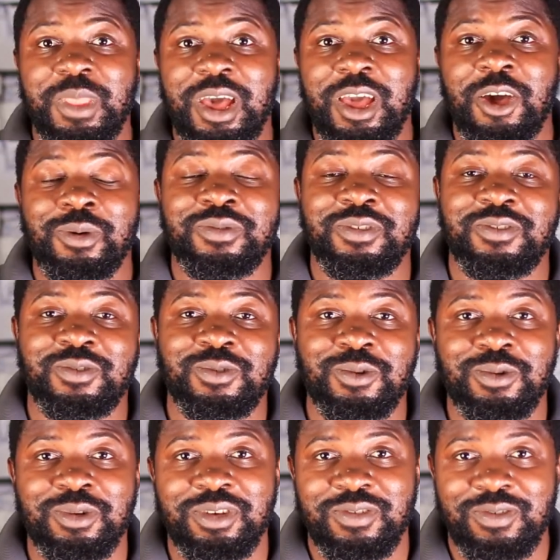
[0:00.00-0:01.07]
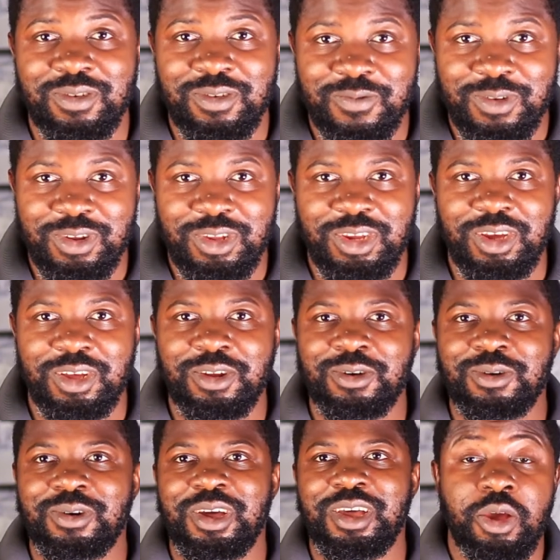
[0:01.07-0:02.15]
That helps us grow, that's good for the
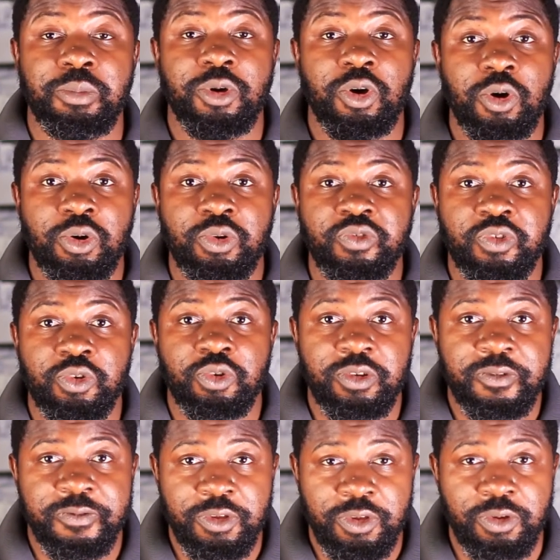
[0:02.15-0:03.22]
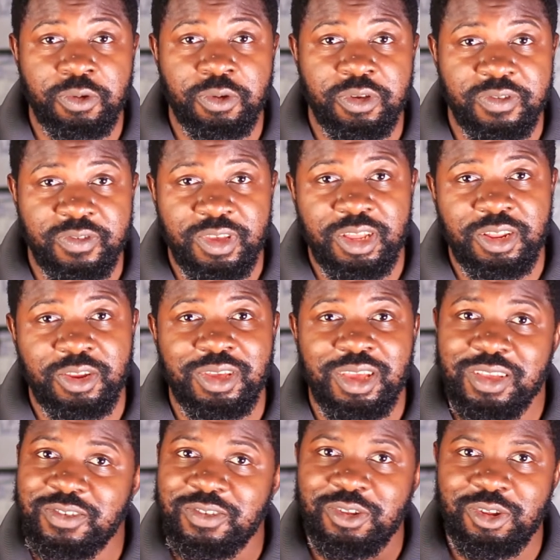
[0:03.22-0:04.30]
channel and also good for you because then you
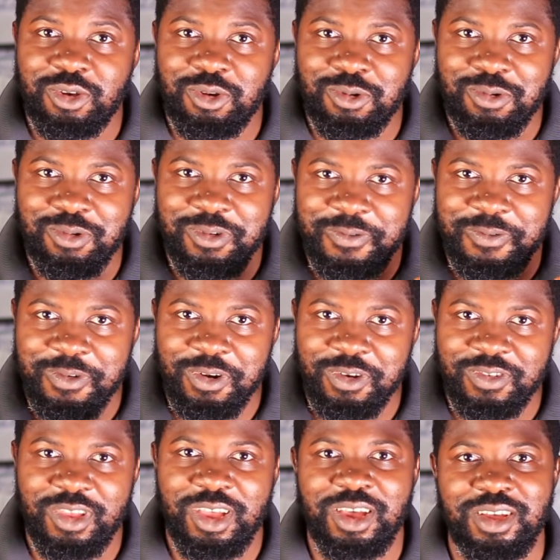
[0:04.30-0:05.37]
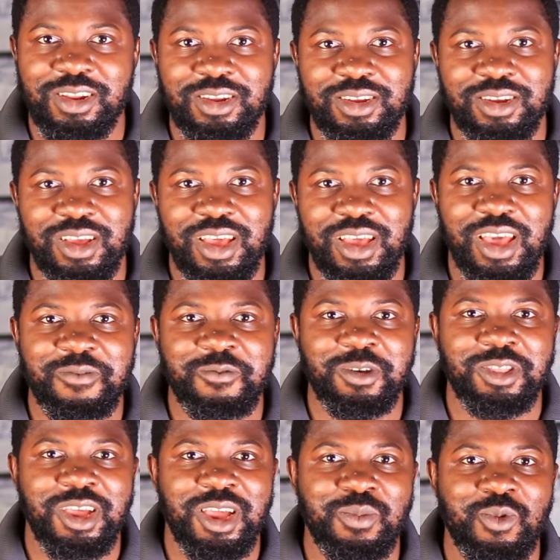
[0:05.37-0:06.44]
get to know firsthand every
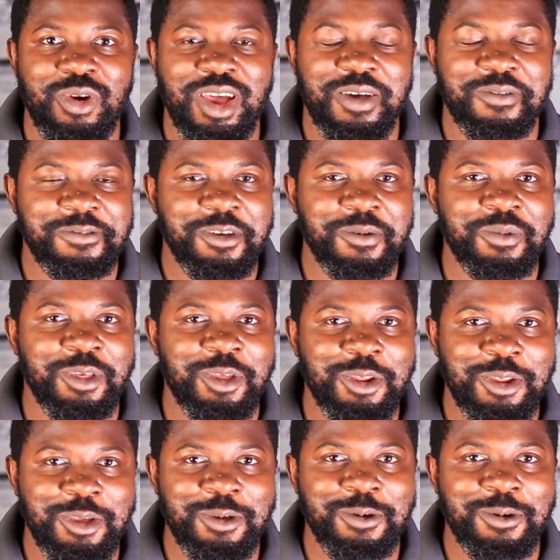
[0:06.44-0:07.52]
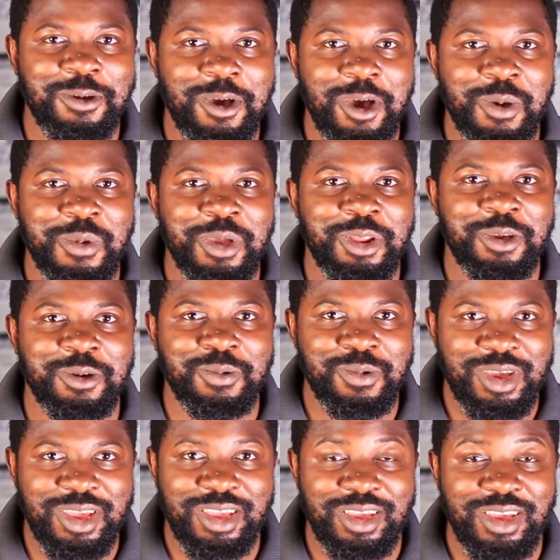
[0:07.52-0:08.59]
time we have something new coming your
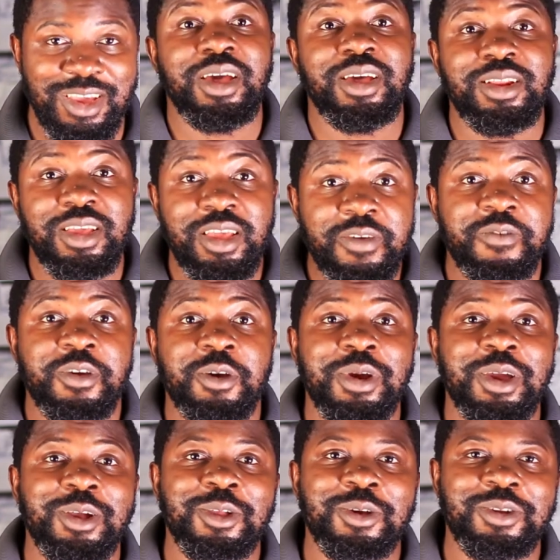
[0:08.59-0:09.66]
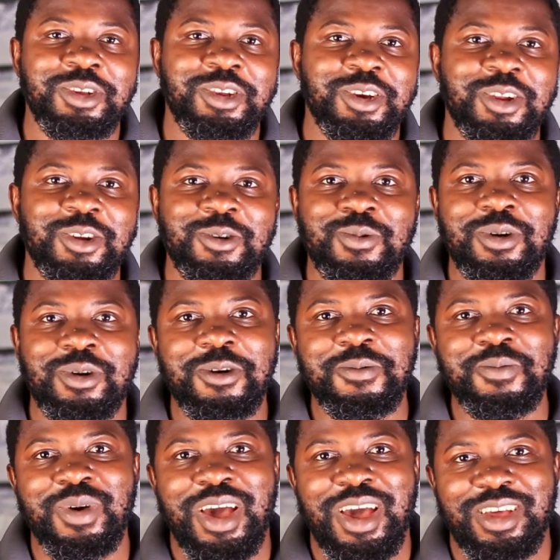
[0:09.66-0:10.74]
way. And if you're regular on the channel,
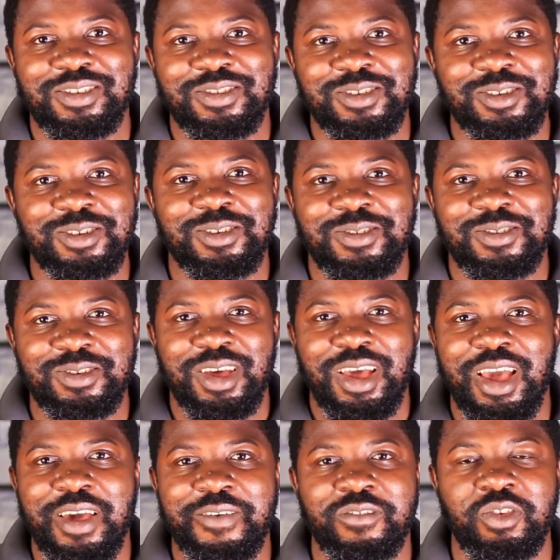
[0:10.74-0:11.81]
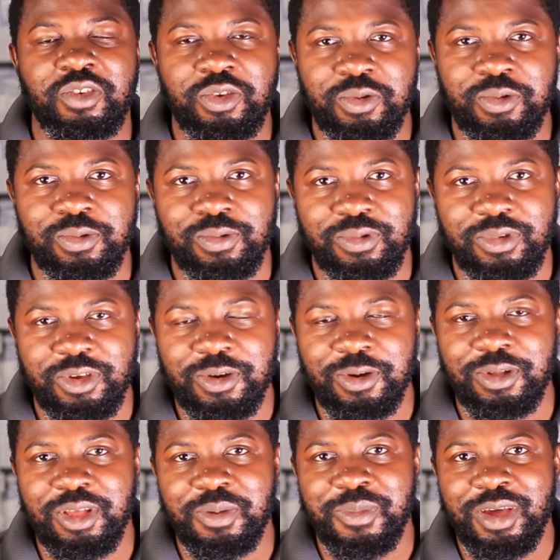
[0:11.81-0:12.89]
welcome back. So good to have you. You
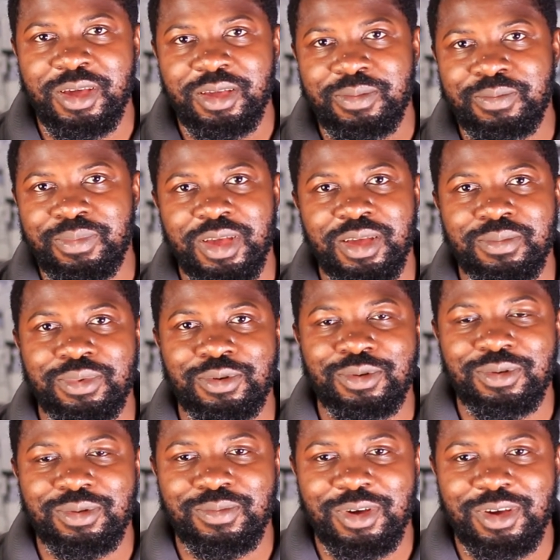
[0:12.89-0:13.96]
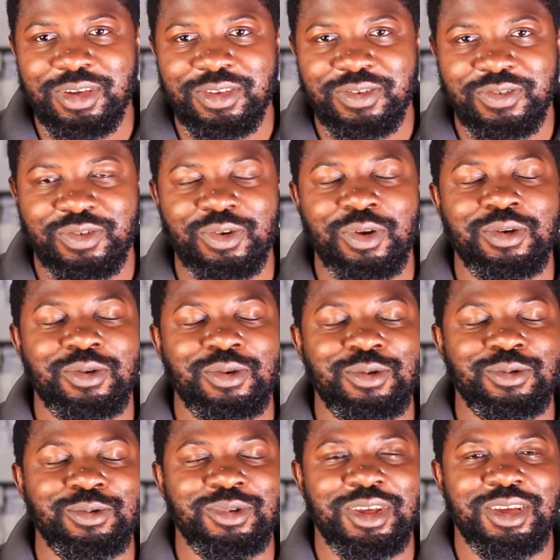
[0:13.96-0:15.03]
all are my backbone, my
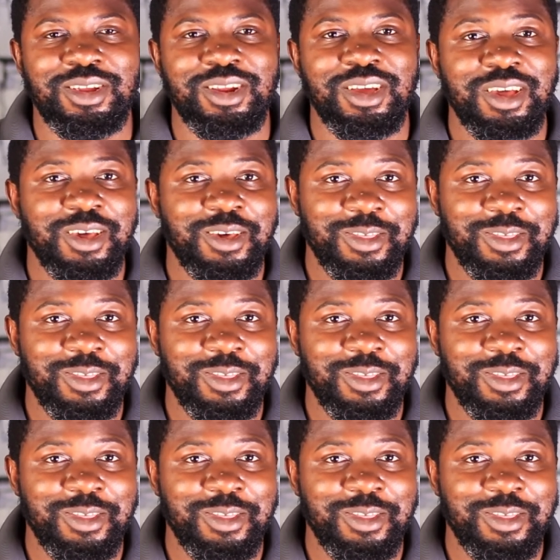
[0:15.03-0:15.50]
stronghold, and